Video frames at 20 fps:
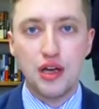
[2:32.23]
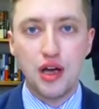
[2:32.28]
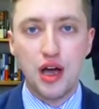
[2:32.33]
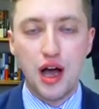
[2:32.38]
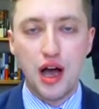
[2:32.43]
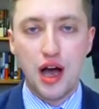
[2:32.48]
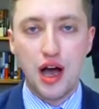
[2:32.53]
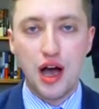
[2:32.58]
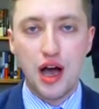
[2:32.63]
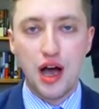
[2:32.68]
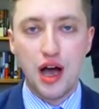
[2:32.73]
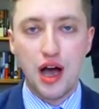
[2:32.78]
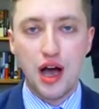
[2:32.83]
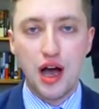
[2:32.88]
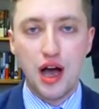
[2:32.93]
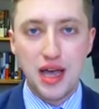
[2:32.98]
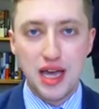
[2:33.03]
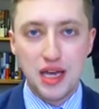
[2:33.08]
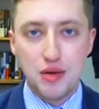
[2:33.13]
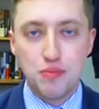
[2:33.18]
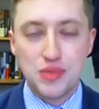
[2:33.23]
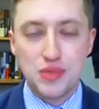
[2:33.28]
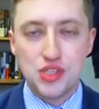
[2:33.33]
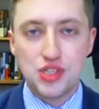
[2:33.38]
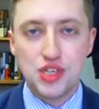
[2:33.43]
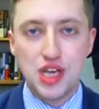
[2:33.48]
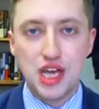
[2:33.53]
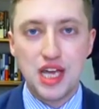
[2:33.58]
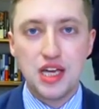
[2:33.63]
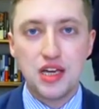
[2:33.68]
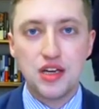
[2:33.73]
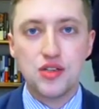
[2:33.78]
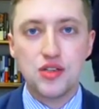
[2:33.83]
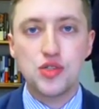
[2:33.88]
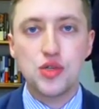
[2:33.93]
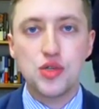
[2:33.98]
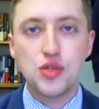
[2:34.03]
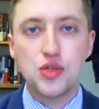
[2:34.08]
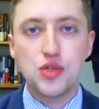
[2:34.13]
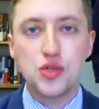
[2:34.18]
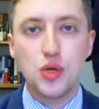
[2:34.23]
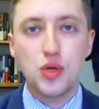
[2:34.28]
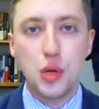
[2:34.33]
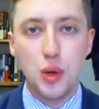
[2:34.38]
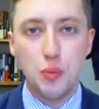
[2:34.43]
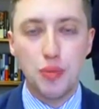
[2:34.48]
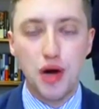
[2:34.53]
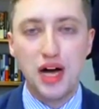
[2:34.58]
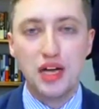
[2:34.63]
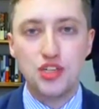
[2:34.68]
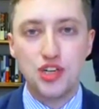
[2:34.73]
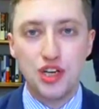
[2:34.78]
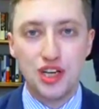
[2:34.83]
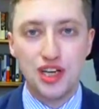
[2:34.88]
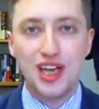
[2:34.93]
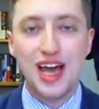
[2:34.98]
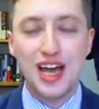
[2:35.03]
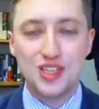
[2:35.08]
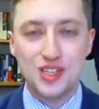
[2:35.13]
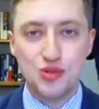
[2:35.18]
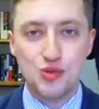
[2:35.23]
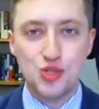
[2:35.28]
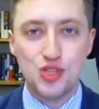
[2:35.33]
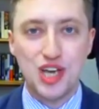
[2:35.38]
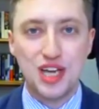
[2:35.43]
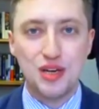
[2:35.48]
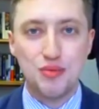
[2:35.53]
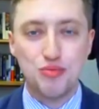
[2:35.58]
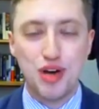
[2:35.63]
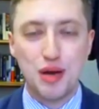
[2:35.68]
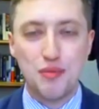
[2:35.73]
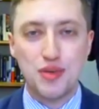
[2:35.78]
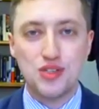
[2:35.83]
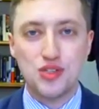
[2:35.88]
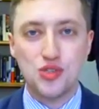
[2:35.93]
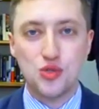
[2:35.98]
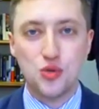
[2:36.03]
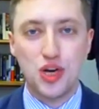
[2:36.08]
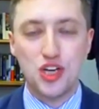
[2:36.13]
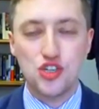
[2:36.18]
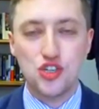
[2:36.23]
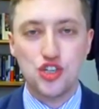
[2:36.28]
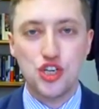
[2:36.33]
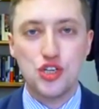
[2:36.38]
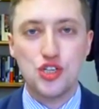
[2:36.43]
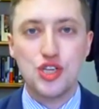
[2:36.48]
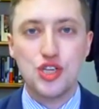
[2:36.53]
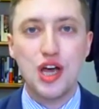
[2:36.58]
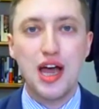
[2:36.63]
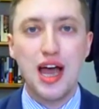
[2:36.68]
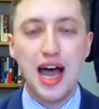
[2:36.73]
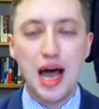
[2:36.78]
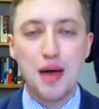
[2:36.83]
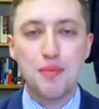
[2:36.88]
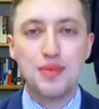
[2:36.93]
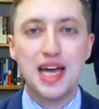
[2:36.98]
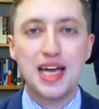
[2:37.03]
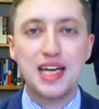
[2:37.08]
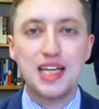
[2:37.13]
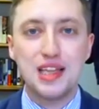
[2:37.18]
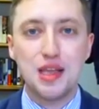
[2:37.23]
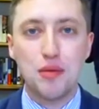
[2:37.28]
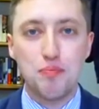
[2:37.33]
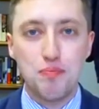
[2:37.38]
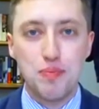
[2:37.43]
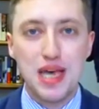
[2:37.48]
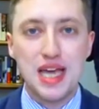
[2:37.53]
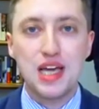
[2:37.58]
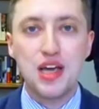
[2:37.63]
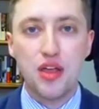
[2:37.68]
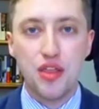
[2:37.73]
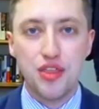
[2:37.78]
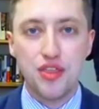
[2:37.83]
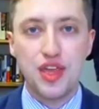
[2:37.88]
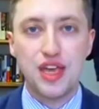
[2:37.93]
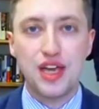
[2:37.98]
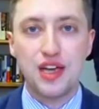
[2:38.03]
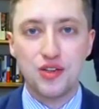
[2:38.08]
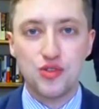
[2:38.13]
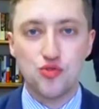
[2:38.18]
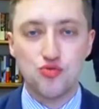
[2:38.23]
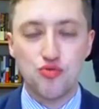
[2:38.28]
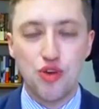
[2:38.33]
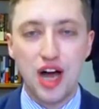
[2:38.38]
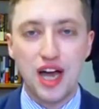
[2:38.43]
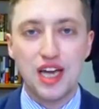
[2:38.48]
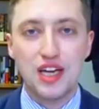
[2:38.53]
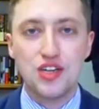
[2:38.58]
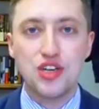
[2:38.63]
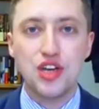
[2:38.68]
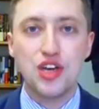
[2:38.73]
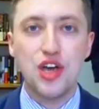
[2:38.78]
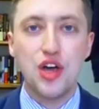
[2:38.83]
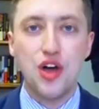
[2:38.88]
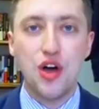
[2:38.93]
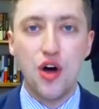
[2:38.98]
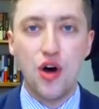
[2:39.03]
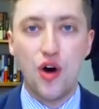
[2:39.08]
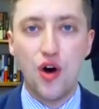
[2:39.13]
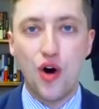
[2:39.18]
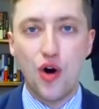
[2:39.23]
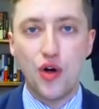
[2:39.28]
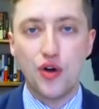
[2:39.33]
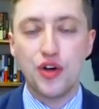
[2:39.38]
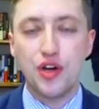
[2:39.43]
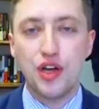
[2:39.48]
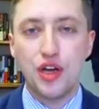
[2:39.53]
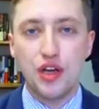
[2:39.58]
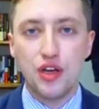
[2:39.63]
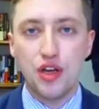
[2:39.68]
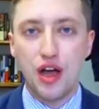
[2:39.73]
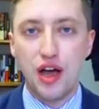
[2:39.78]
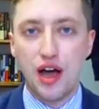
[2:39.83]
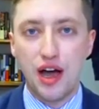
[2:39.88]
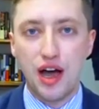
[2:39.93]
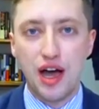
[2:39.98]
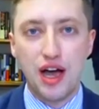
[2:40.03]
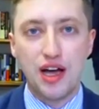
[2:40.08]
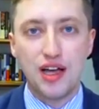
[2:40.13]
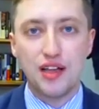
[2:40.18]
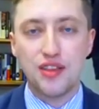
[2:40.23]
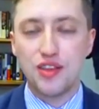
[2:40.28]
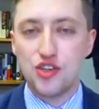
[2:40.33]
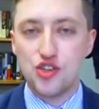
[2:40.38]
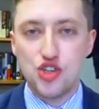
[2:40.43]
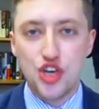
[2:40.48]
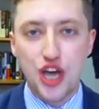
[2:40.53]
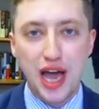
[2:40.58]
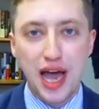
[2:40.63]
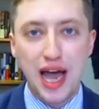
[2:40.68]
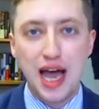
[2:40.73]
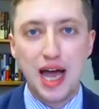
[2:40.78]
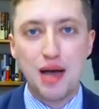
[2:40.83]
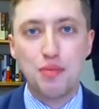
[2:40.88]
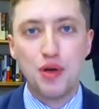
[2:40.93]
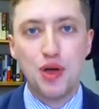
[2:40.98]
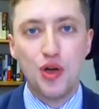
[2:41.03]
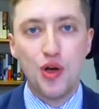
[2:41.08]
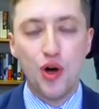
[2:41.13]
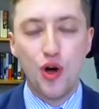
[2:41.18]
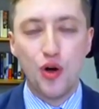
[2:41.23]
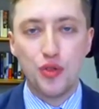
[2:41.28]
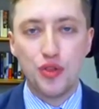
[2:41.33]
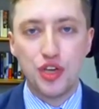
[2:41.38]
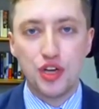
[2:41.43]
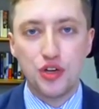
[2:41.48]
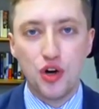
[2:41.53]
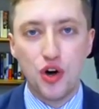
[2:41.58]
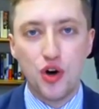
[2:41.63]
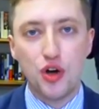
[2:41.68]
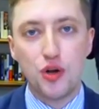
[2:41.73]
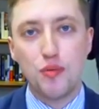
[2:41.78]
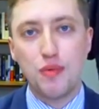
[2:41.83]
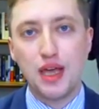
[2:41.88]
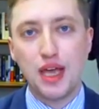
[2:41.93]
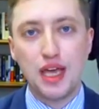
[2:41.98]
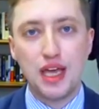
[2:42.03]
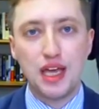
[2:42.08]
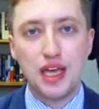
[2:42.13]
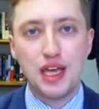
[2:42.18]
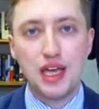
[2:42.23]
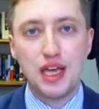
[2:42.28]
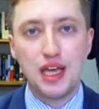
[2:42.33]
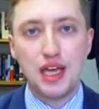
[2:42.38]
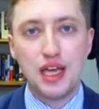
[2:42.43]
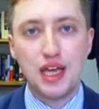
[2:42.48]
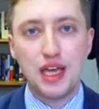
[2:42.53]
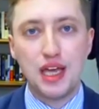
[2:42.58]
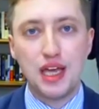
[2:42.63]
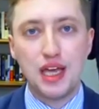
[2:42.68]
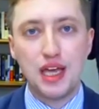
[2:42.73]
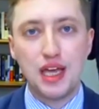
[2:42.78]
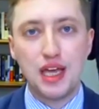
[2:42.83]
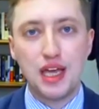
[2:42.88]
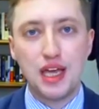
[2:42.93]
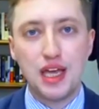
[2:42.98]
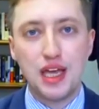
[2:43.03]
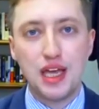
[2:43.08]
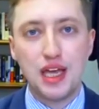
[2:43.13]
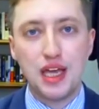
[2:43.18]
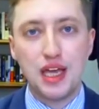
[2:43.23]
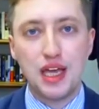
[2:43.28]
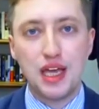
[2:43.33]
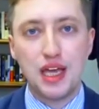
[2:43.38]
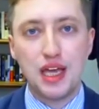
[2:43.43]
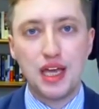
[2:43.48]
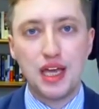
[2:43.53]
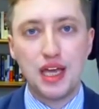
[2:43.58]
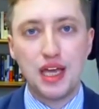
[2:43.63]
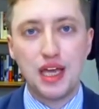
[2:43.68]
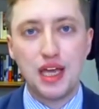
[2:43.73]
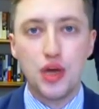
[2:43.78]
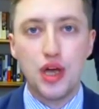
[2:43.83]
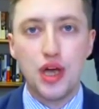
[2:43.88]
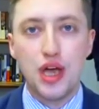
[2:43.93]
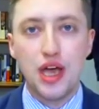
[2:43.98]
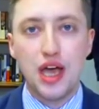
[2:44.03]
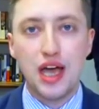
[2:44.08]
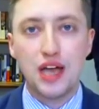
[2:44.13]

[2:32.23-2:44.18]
I made mistakes, but as you were saying in Prime Minister's questions, I'm getting the big things right on the jab, on the economy, on Ukraine, what have you.